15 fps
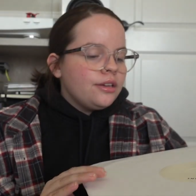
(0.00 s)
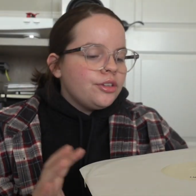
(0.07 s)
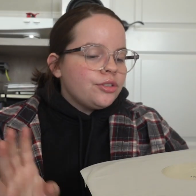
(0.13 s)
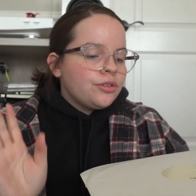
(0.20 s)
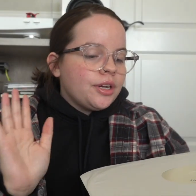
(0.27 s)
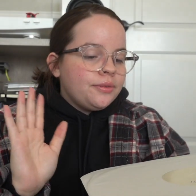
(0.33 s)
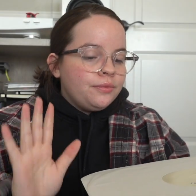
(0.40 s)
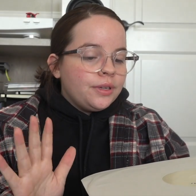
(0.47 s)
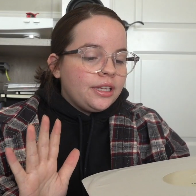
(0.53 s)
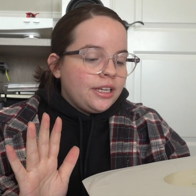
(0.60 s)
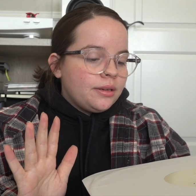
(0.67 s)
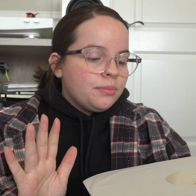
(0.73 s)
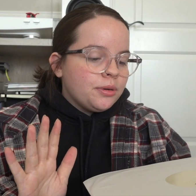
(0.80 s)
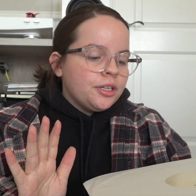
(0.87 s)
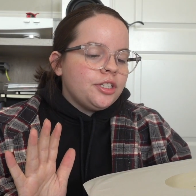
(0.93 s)
So I really
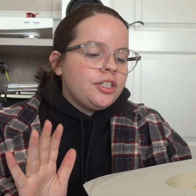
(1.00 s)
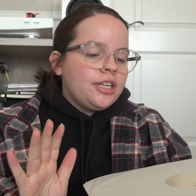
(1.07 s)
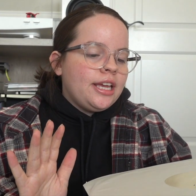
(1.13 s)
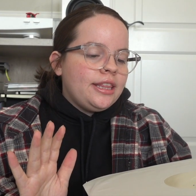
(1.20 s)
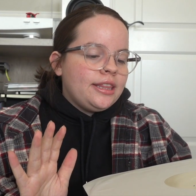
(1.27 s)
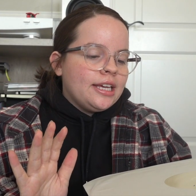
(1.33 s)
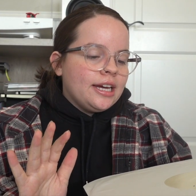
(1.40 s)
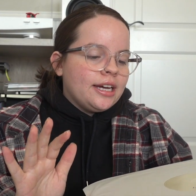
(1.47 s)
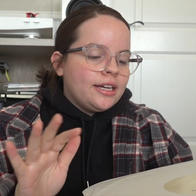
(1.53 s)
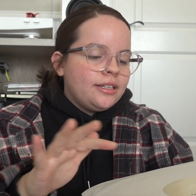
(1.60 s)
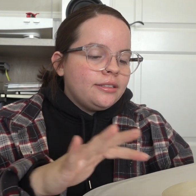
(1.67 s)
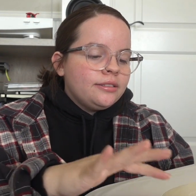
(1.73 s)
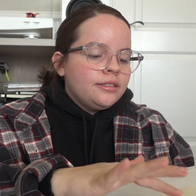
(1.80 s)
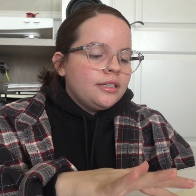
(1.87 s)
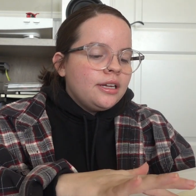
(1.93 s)
appreciate
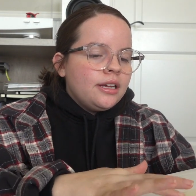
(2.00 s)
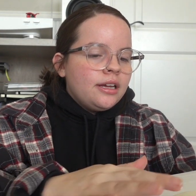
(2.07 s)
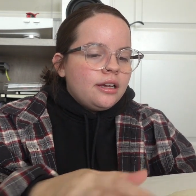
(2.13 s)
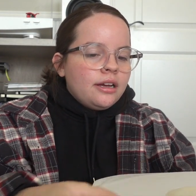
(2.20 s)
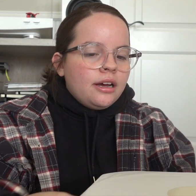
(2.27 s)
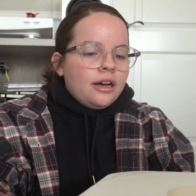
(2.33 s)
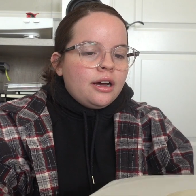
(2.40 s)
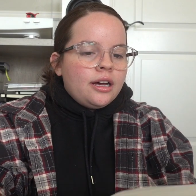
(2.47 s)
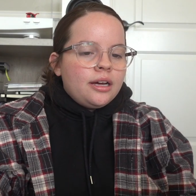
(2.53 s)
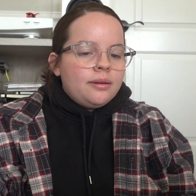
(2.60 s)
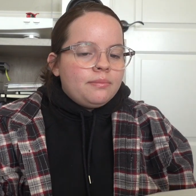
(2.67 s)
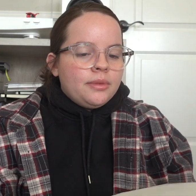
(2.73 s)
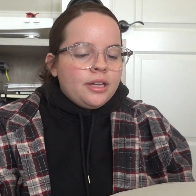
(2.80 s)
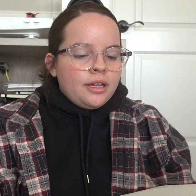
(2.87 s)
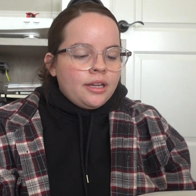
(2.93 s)
that.
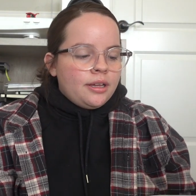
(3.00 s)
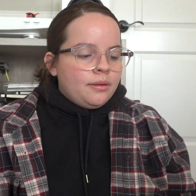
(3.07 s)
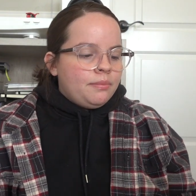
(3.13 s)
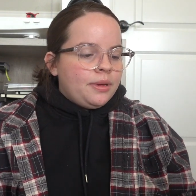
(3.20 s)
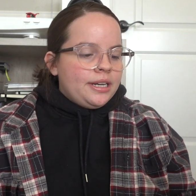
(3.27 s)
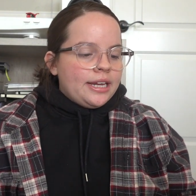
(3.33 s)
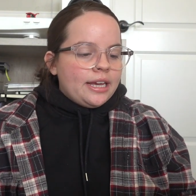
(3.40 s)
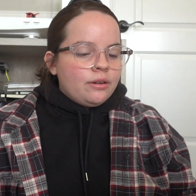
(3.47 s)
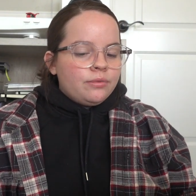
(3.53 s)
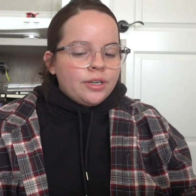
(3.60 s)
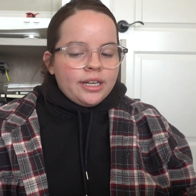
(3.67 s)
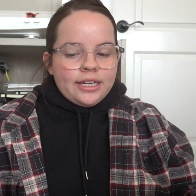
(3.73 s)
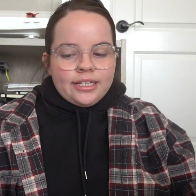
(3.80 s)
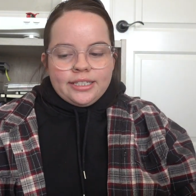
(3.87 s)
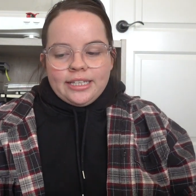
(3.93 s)
But now we're
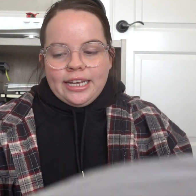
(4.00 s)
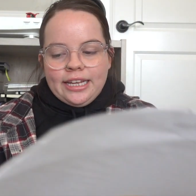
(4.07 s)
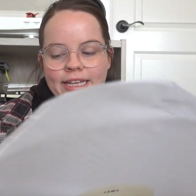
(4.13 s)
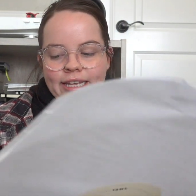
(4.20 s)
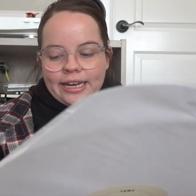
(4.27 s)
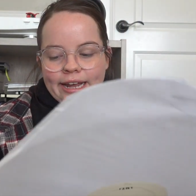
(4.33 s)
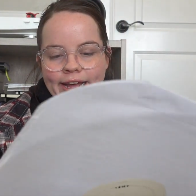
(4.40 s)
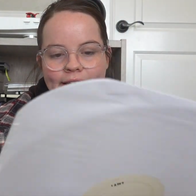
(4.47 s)
gonna take it